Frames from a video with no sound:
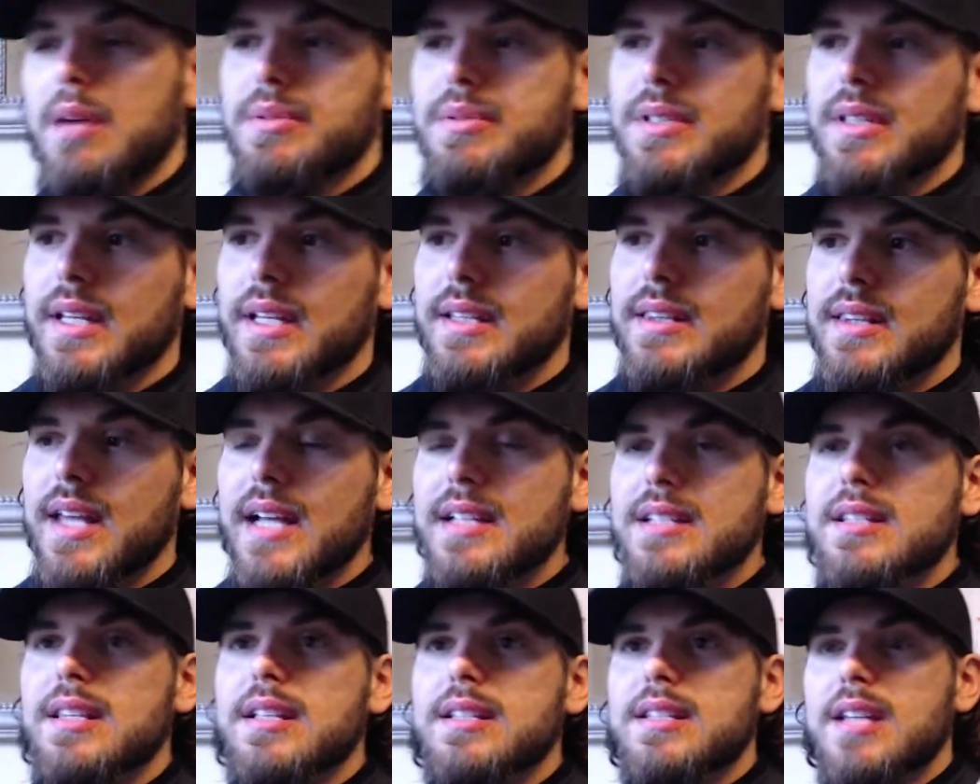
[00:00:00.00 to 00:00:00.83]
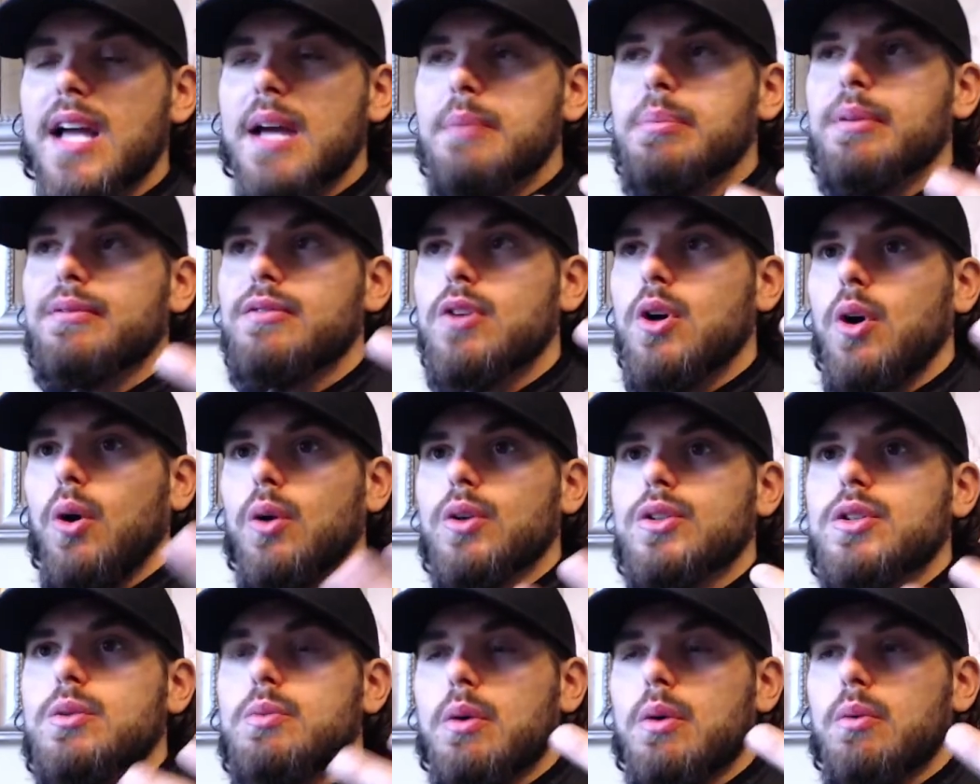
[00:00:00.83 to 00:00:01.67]
And like that's the type of
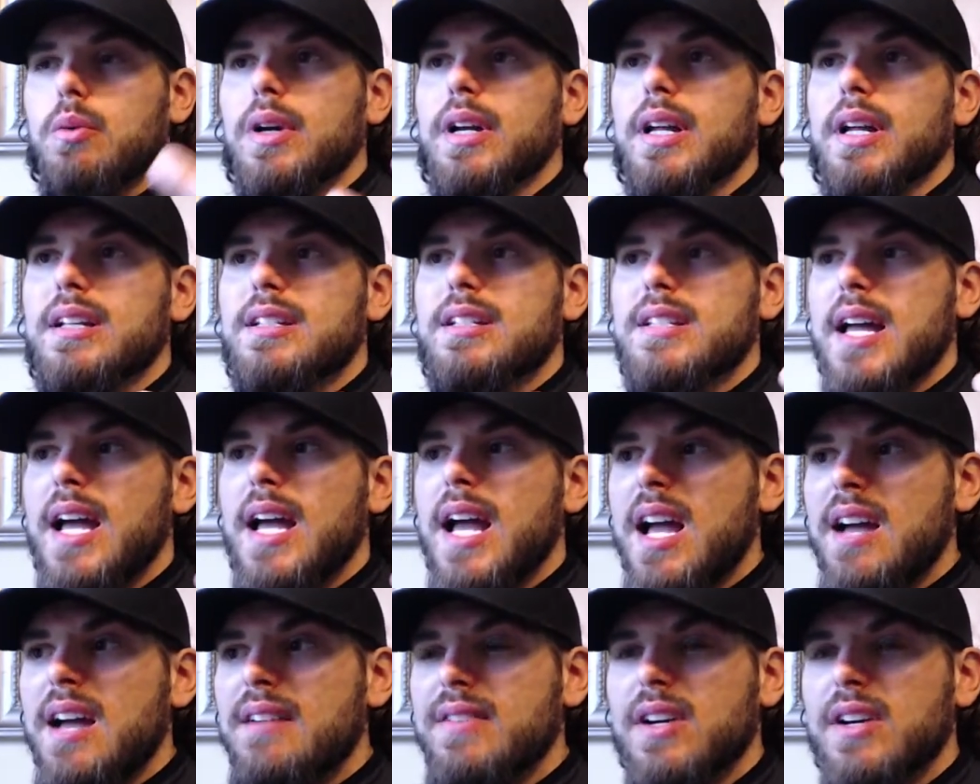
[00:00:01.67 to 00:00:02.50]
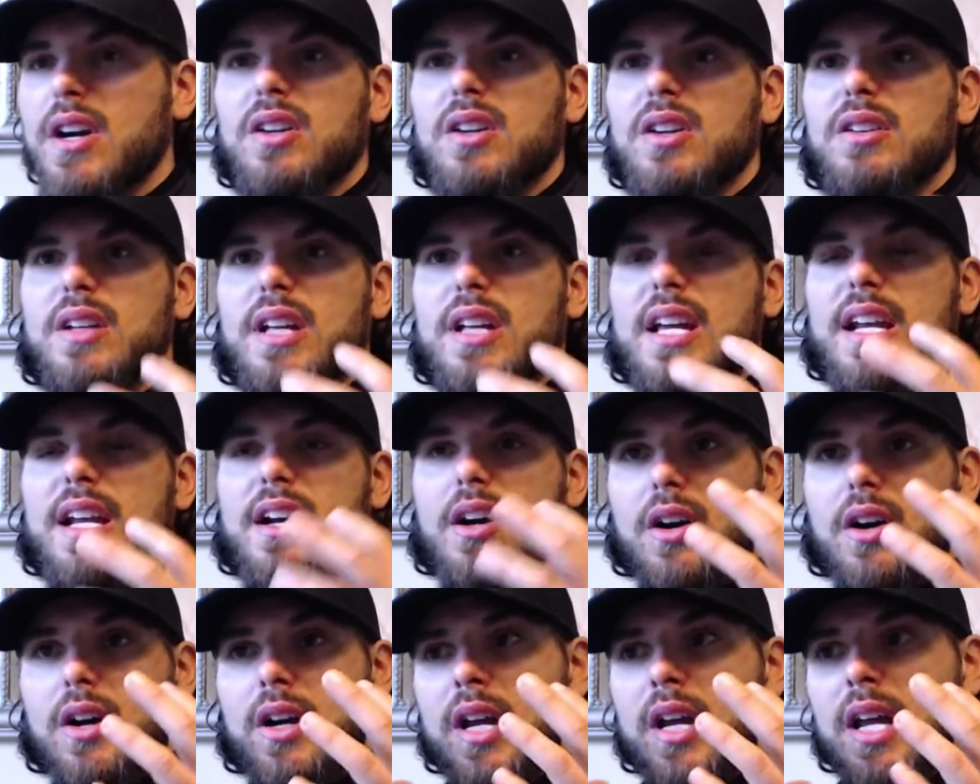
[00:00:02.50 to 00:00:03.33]
culture we're wanting to have in
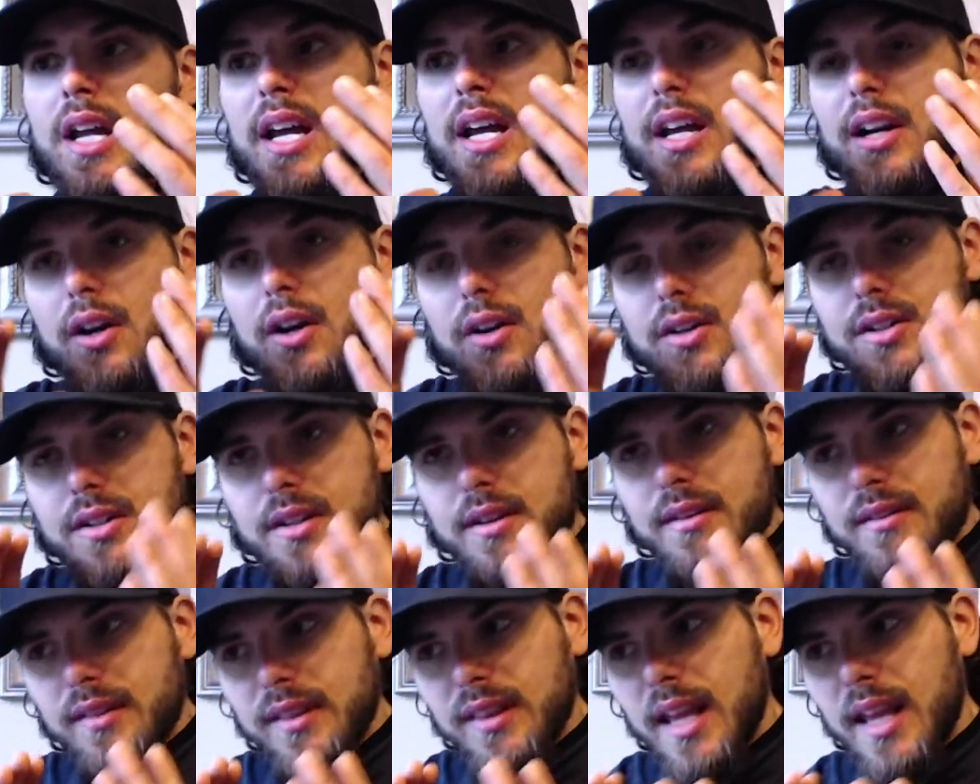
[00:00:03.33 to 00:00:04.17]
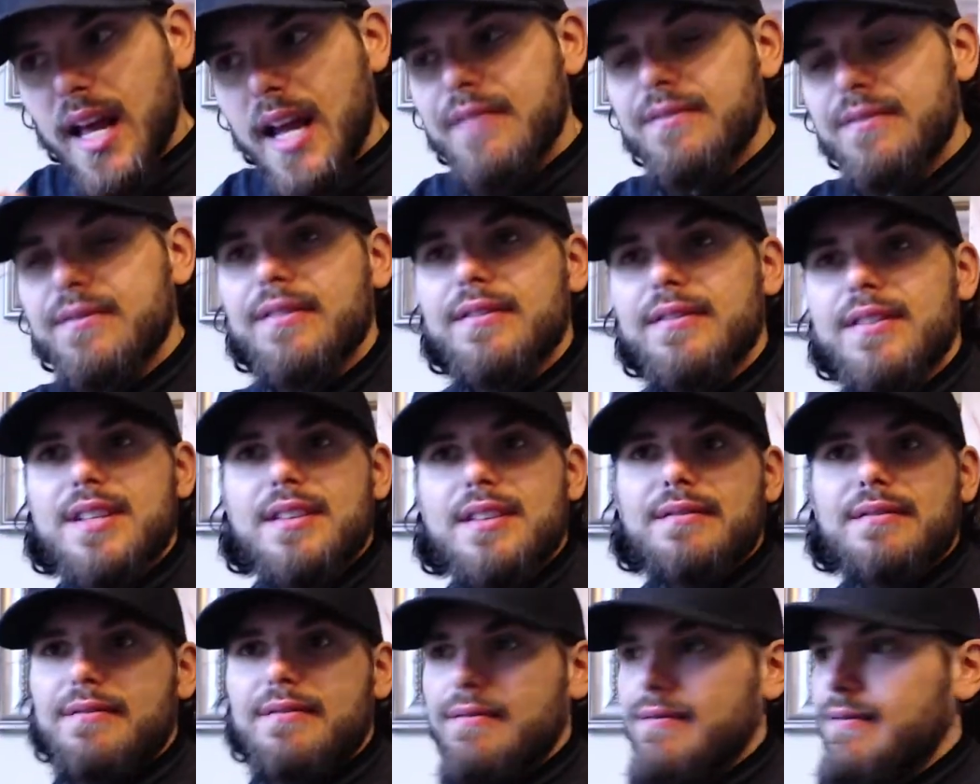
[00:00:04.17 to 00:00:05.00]
our life
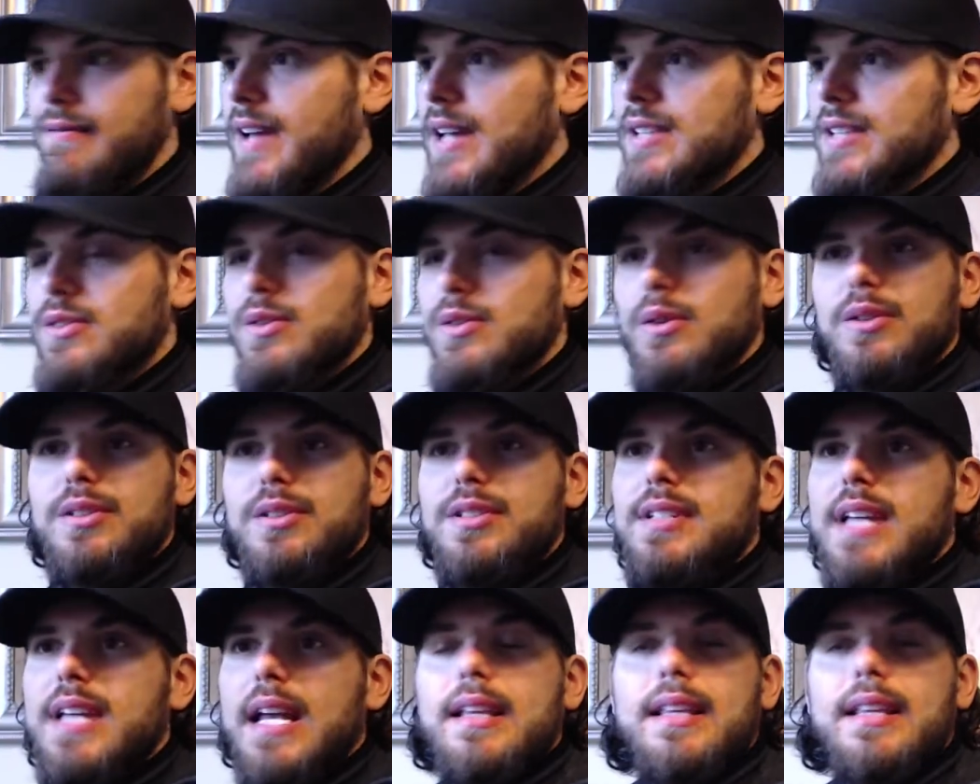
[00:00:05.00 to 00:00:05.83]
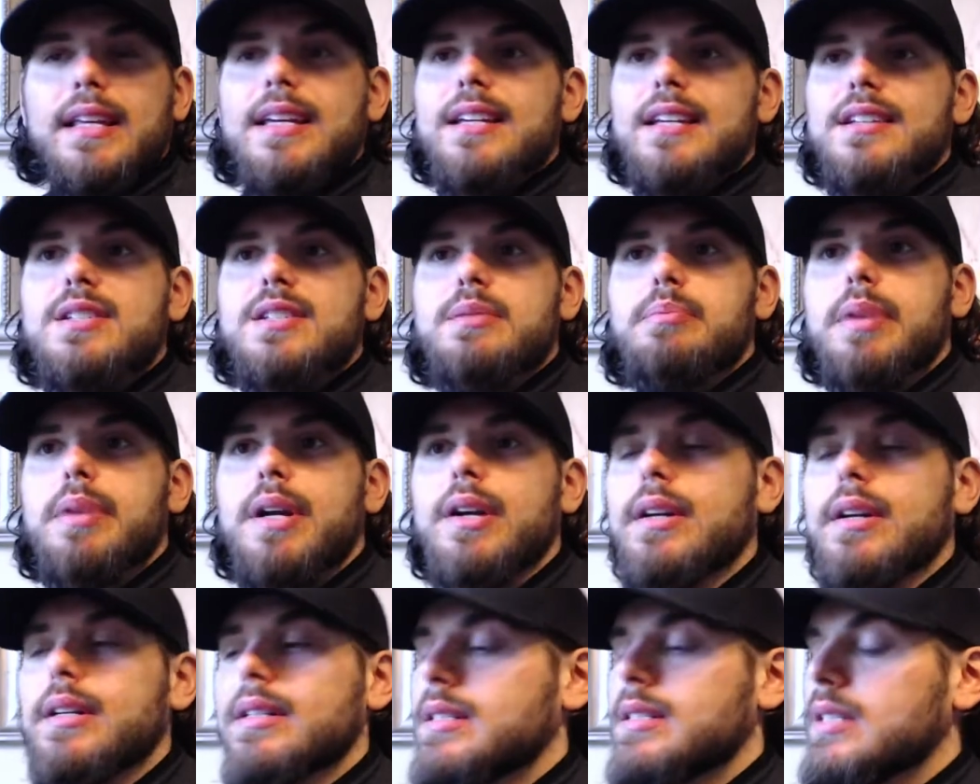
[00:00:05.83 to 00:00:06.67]
vessel sailing
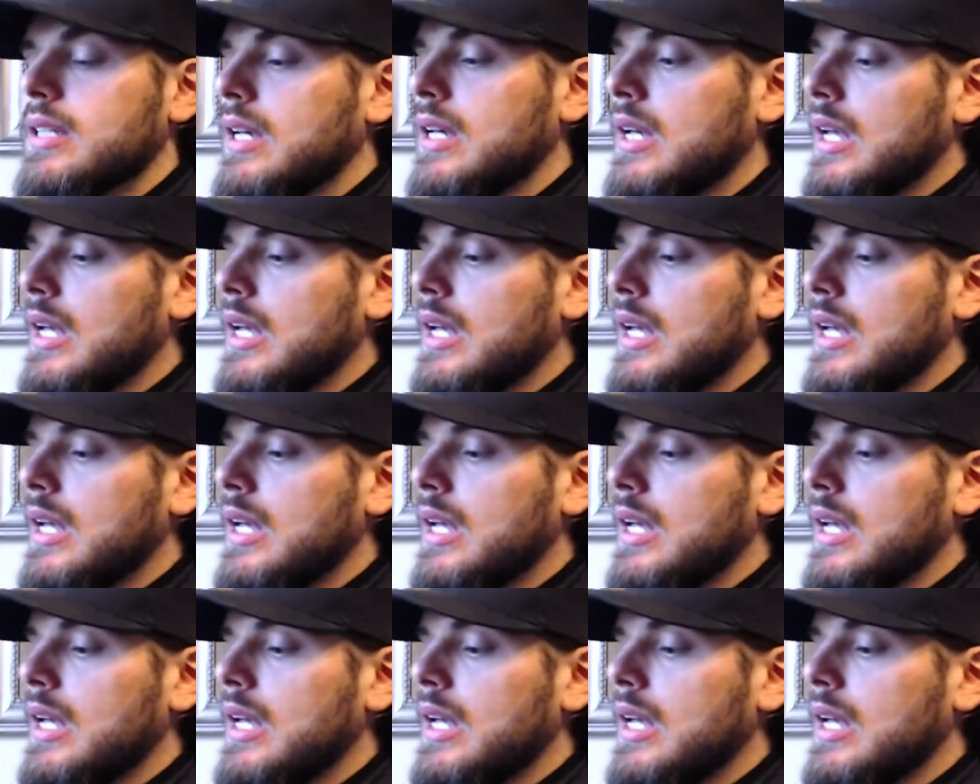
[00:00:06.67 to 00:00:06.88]
experience.